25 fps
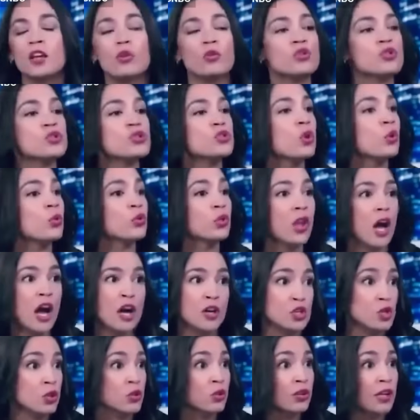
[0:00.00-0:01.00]
there is no
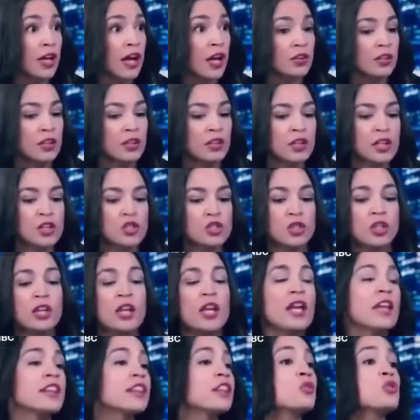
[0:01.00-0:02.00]
logical
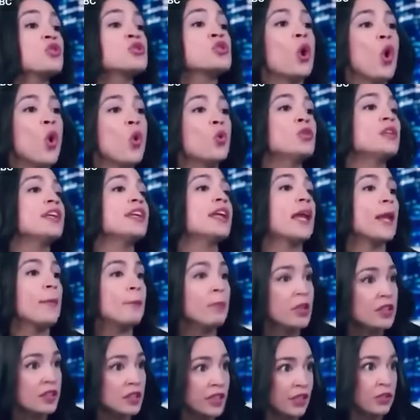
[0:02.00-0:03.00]
calculation, there is only
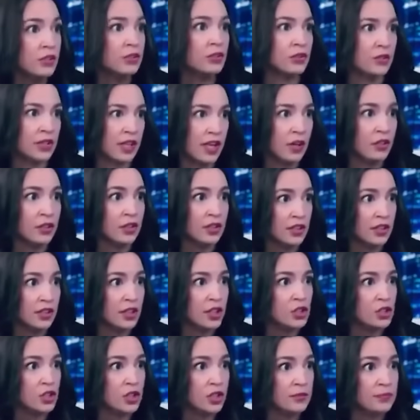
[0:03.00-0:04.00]
a political
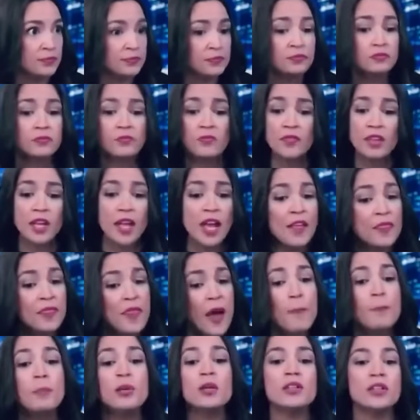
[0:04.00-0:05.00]
calculation.
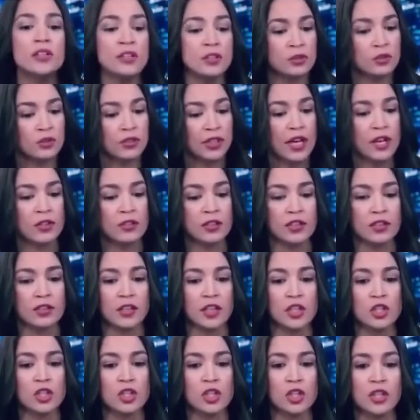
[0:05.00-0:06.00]
And that political
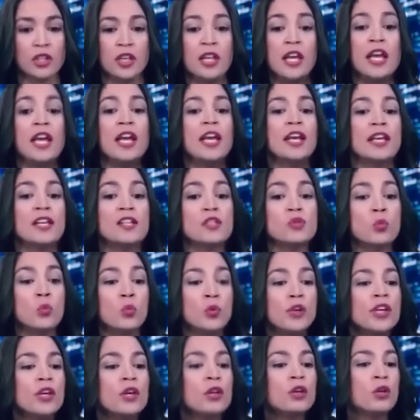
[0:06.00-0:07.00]
calculation is
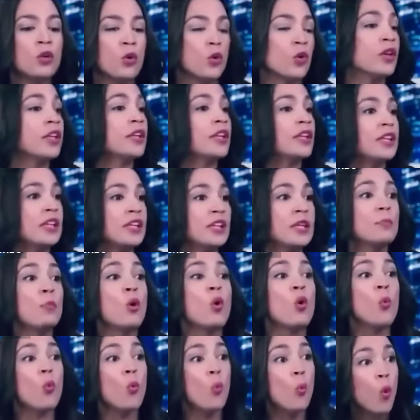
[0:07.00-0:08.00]
we are going to
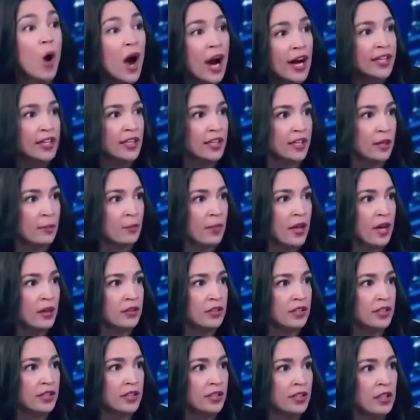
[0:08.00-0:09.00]
keep whining
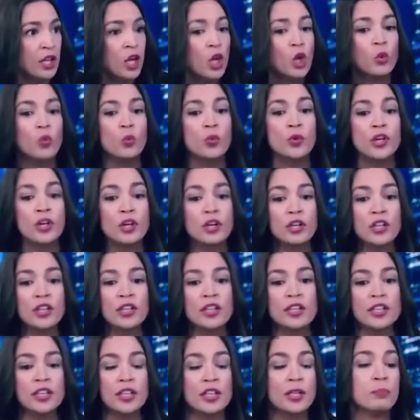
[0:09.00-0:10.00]
about it. Mm-hmm. We are
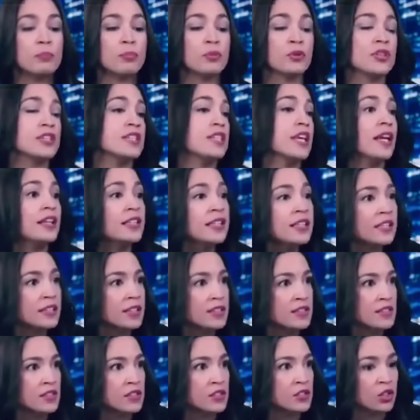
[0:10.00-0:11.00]
going to keep
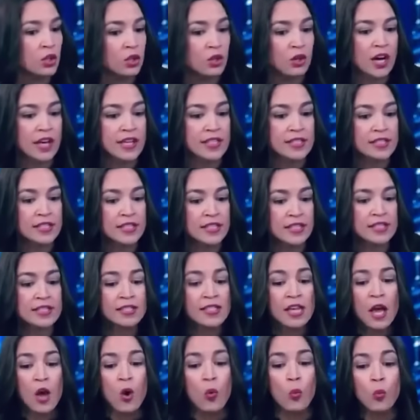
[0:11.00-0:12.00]
pretending this is a
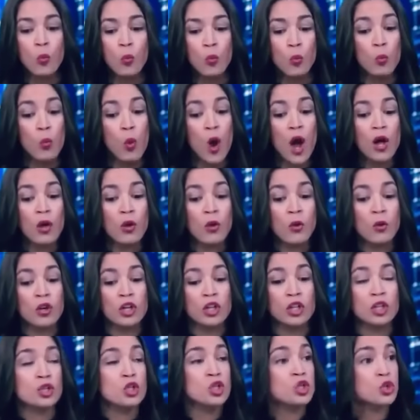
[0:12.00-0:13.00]
crisis
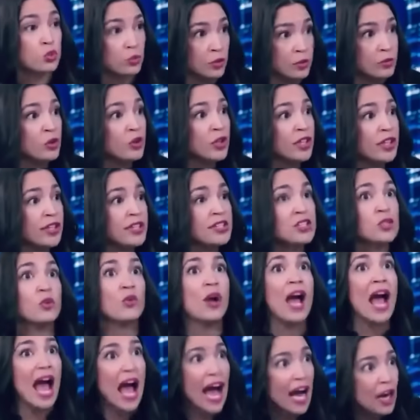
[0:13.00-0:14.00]
while contributing
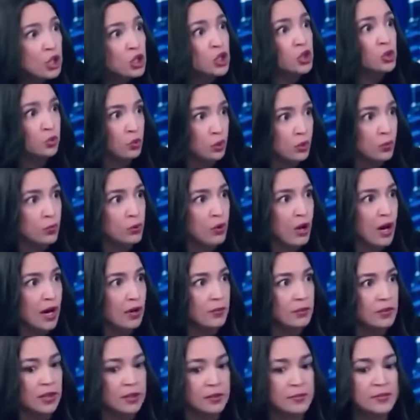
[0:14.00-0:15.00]
to actual
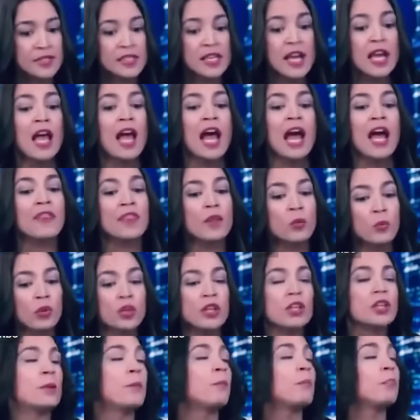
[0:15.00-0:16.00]
problems. And then
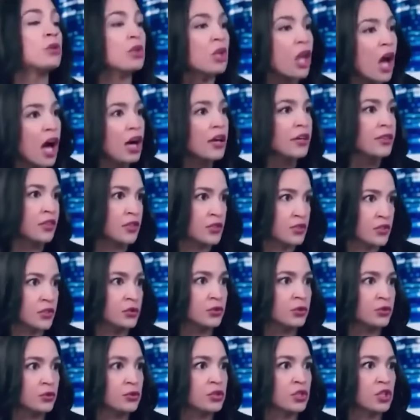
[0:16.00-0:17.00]
we're going to block the
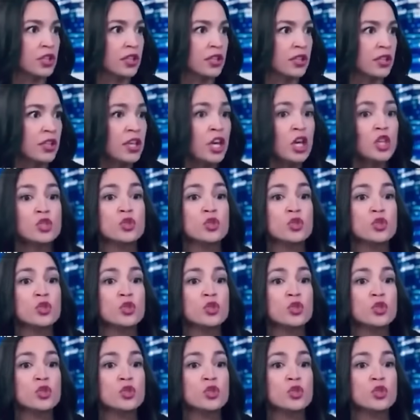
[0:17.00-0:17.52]
solution